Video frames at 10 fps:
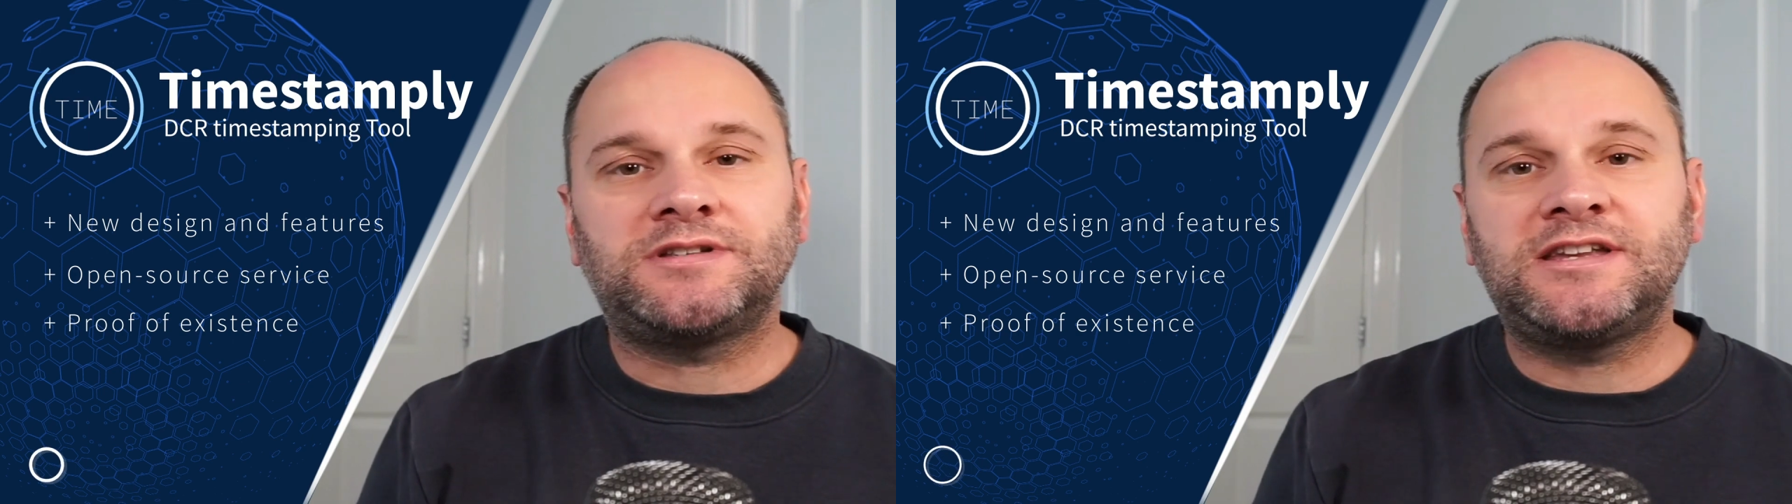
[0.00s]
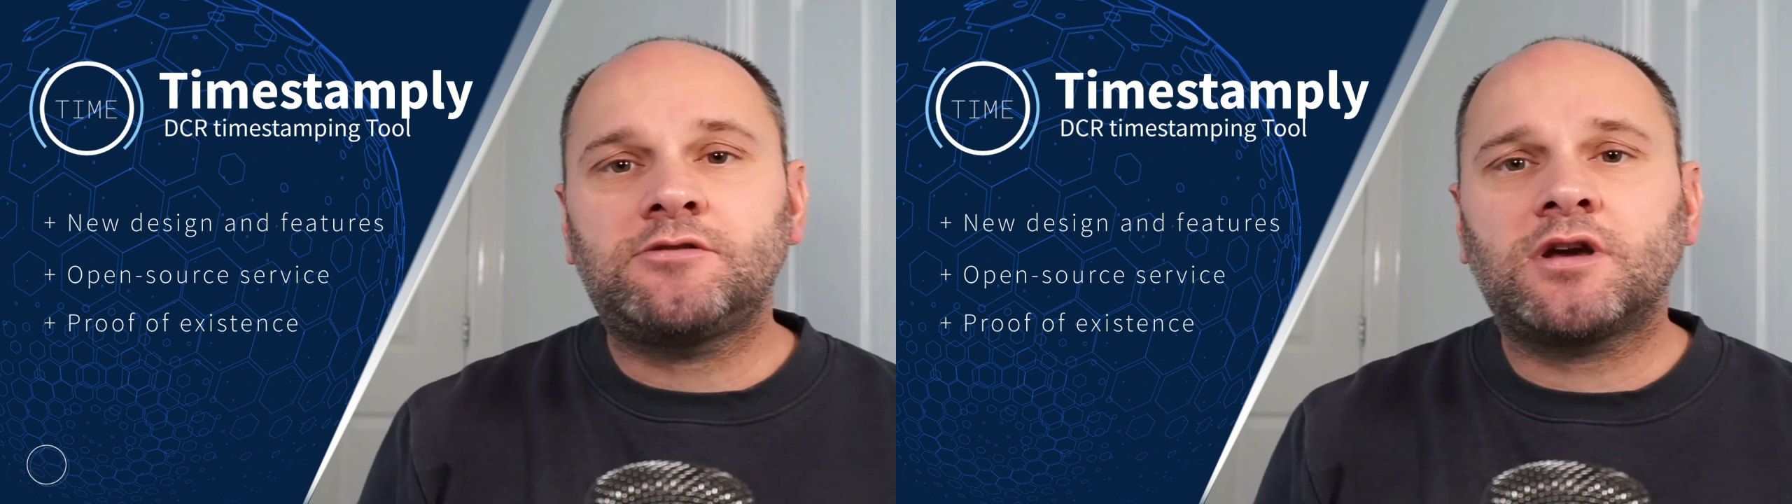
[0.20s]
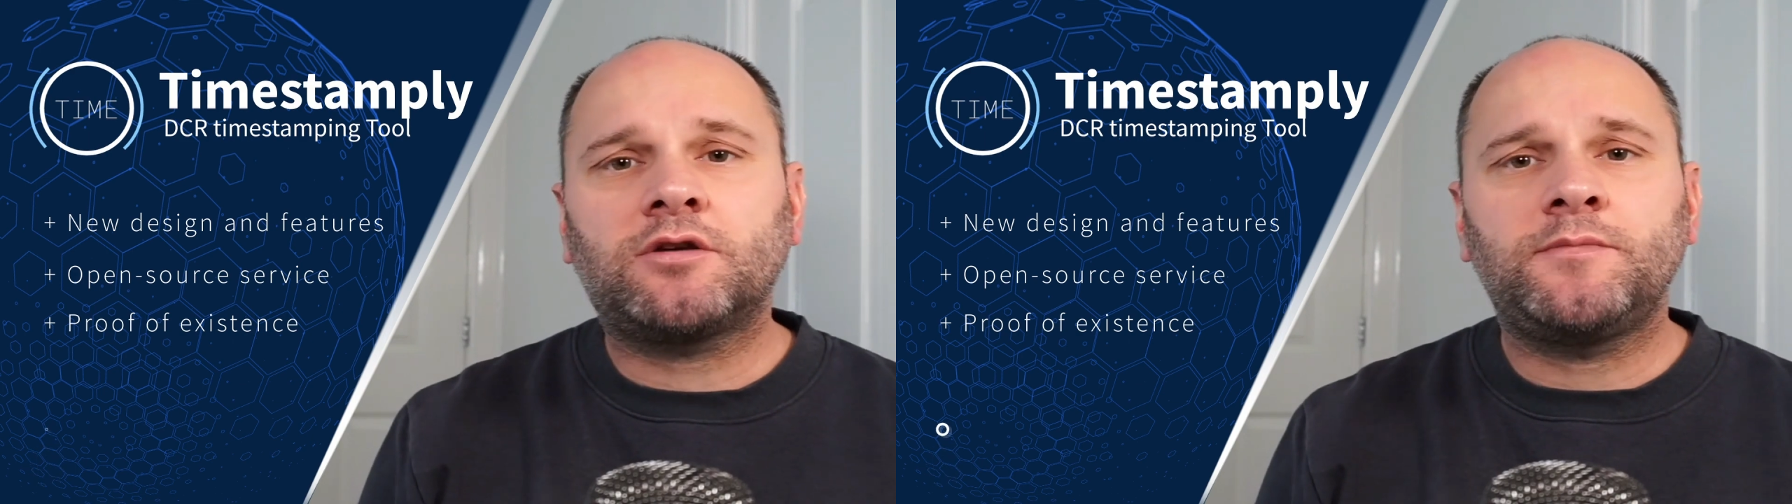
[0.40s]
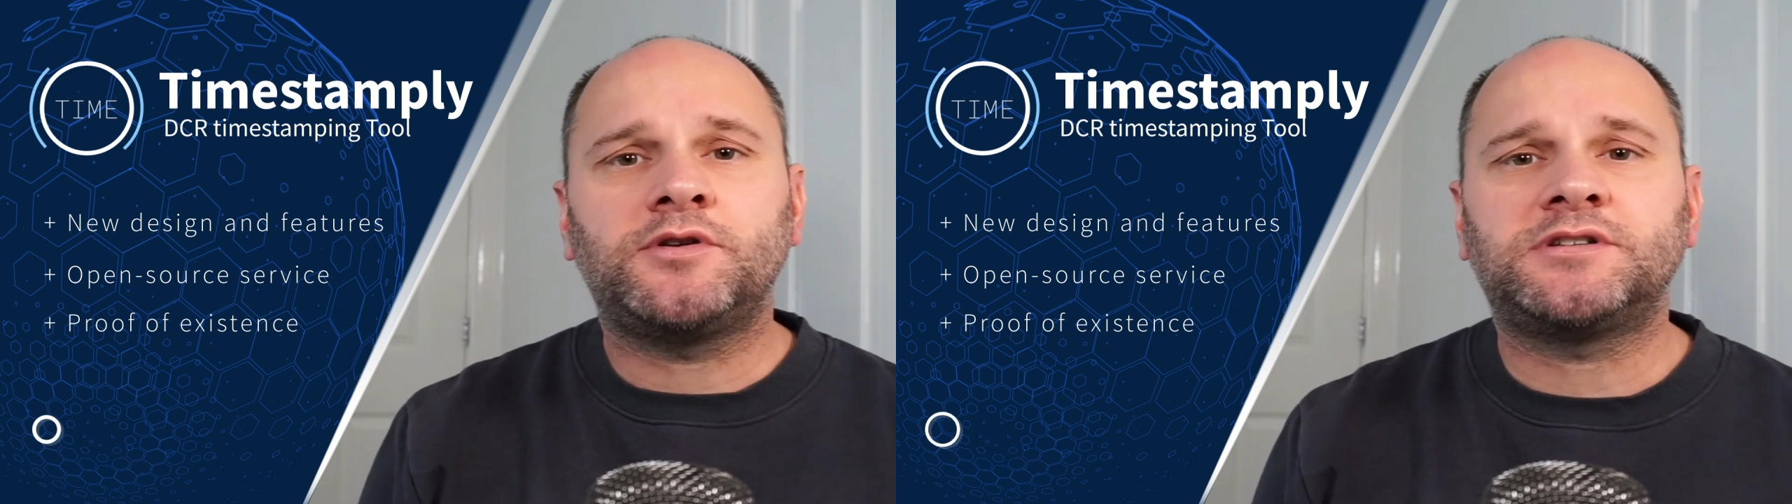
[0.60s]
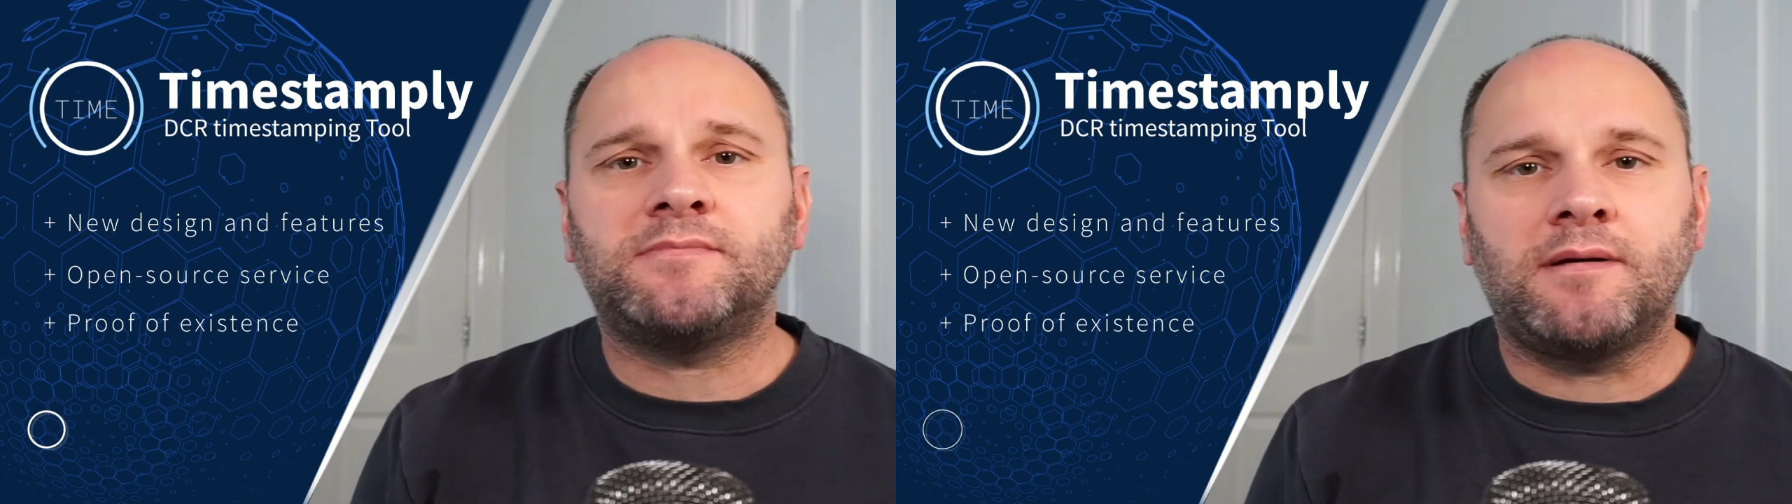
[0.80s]
Decred
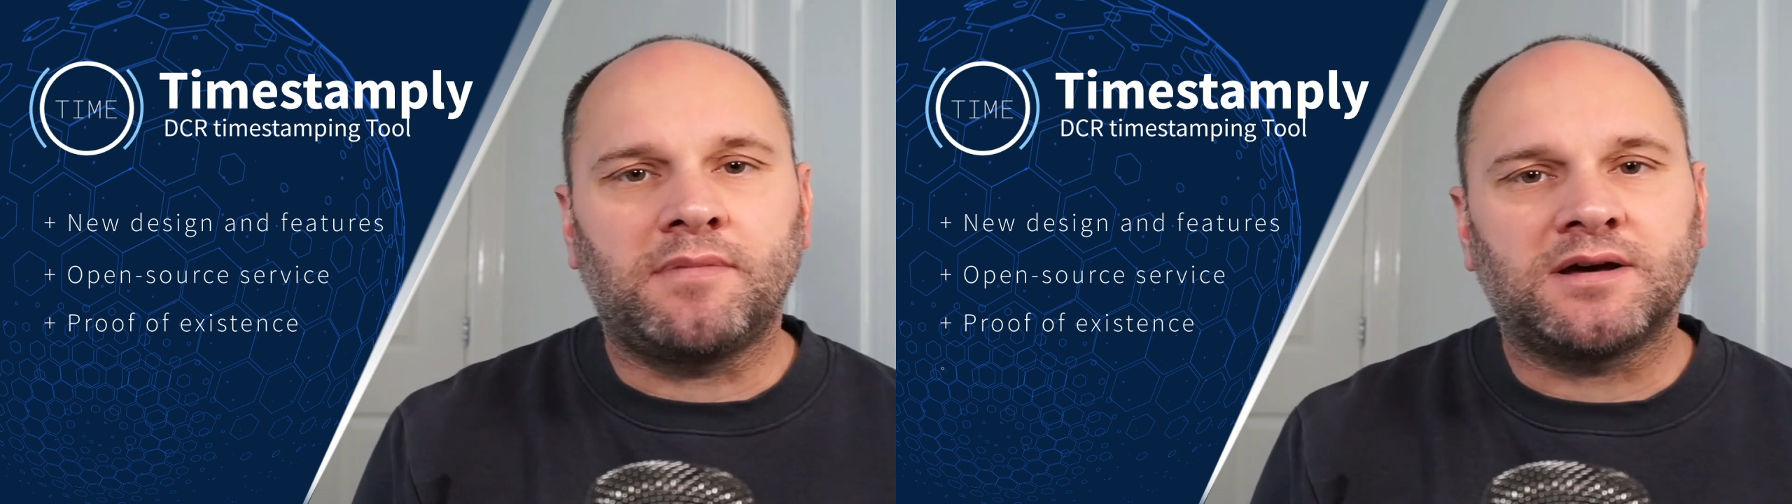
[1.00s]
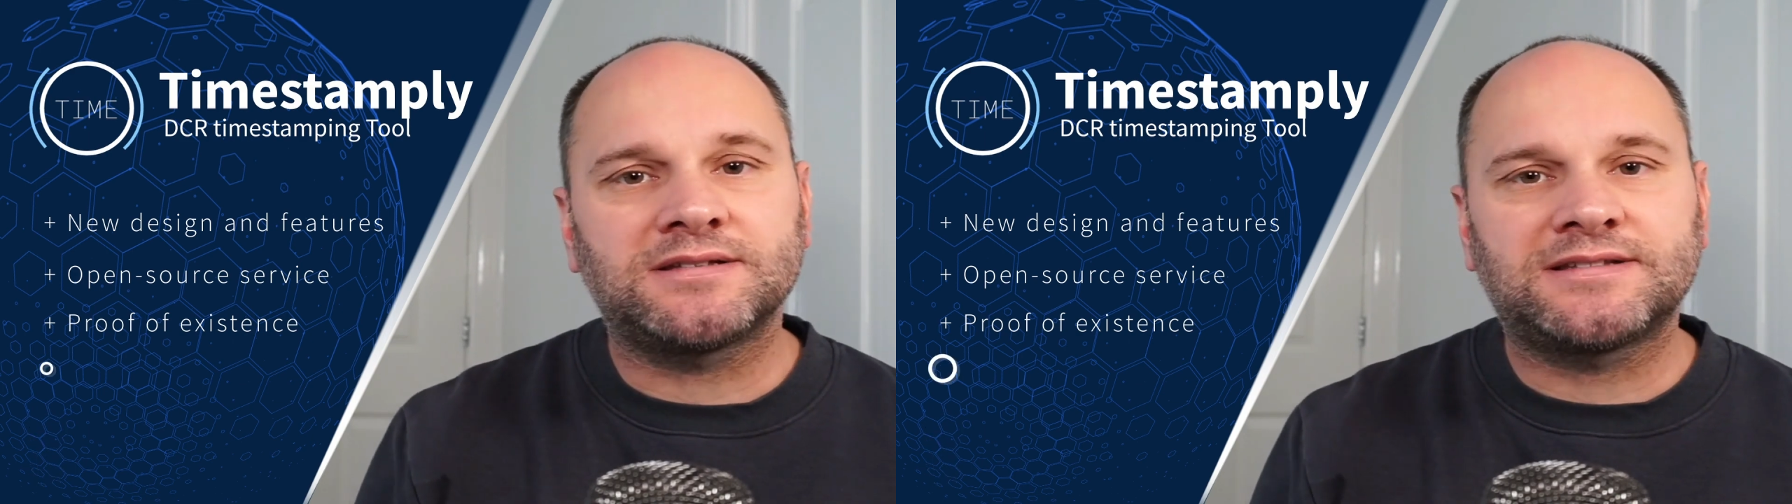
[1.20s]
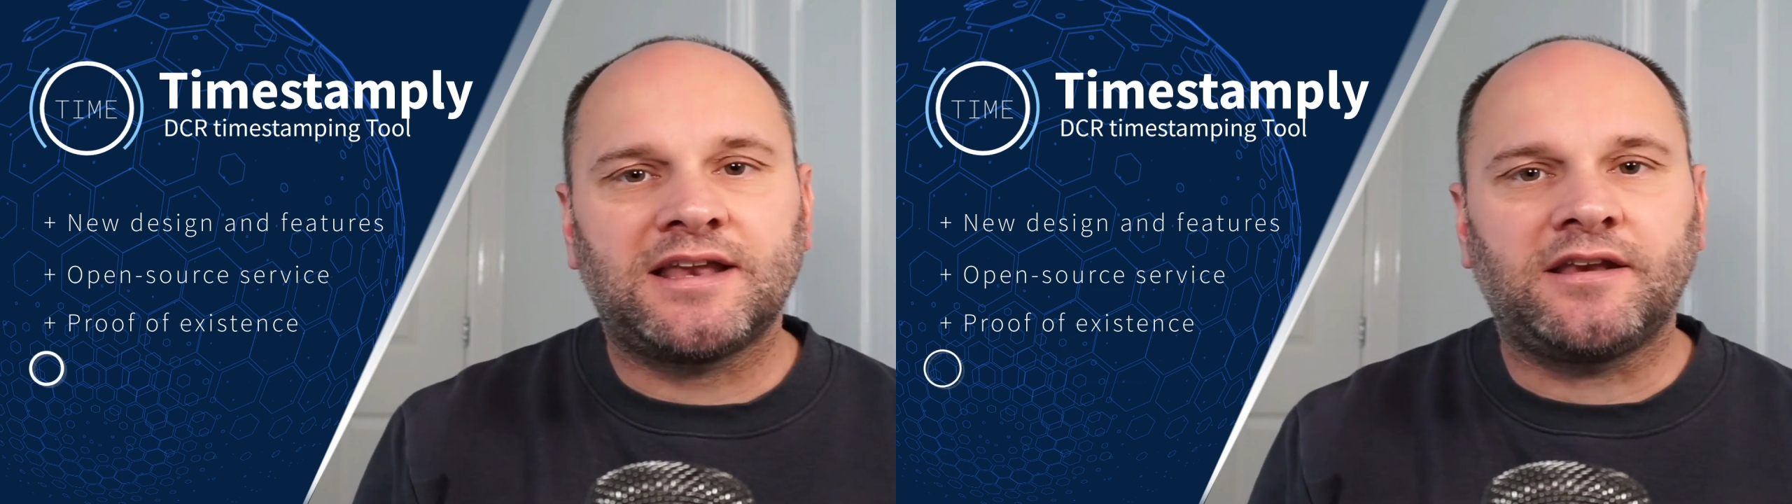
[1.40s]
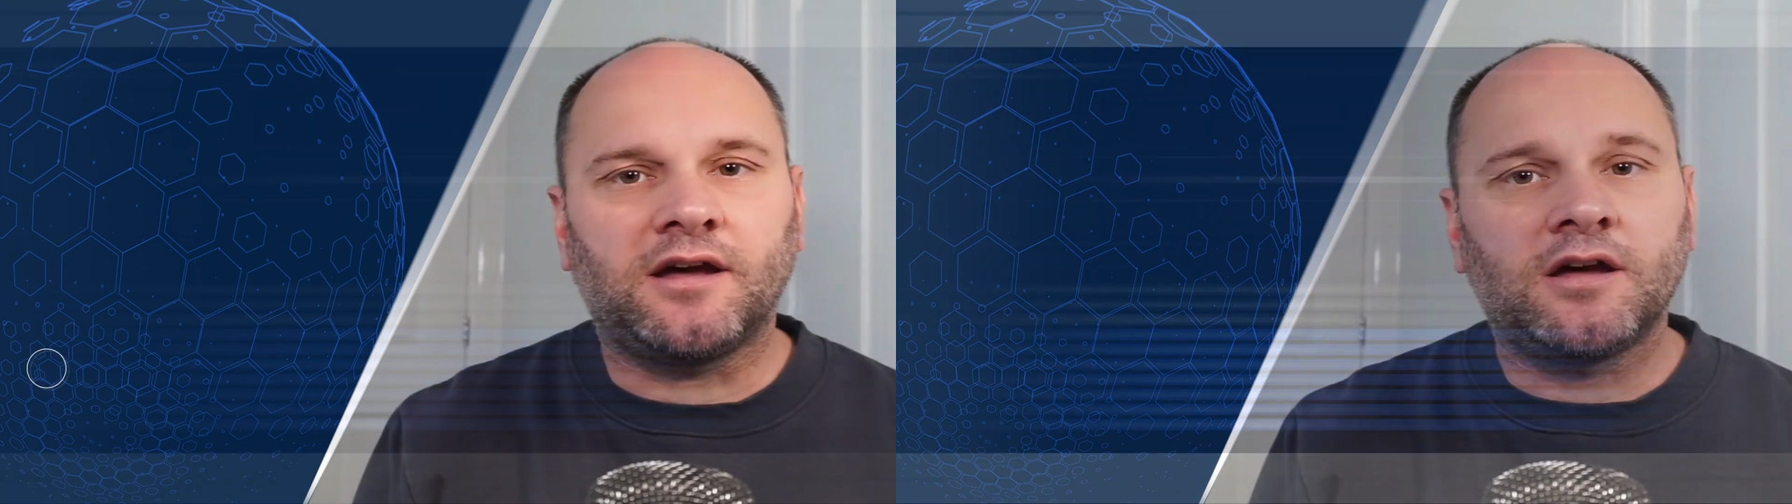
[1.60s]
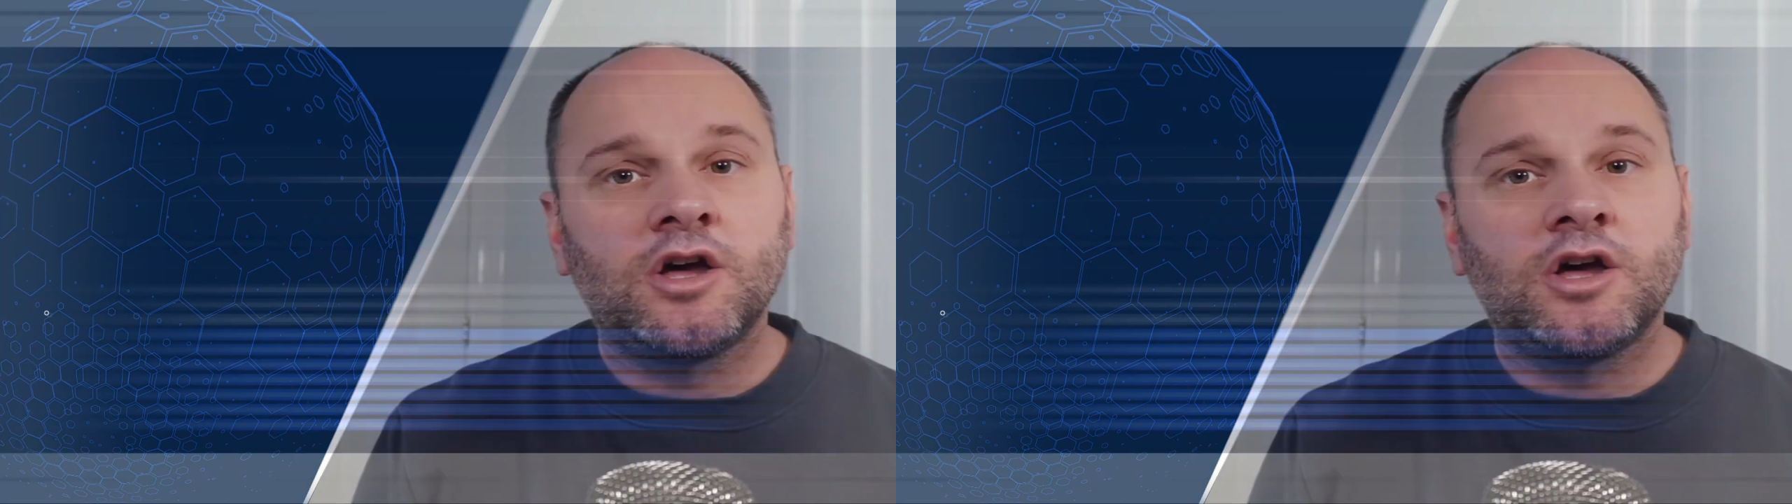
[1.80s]
community member Sender